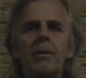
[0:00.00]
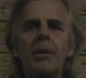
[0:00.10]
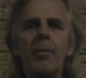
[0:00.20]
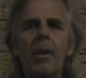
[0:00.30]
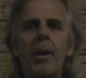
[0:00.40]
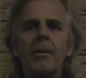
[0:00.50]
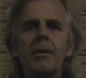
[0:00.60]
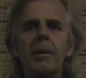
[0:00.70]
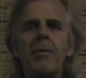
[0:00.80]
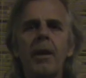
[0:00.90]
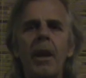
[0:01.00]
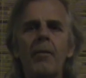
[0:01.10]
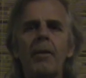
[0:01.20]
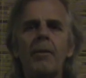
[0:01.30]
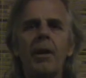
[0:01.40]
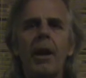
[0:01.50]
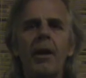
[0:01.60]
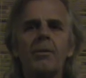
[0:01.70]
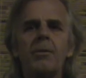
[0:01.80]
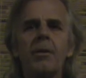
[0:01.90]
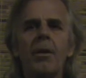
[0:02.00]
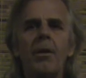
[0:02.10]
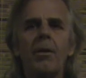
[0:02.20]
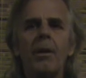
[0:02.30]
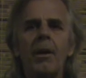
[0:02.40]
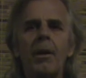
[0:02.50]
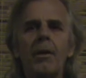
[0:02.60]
some eggs that even haven't even hatched and all.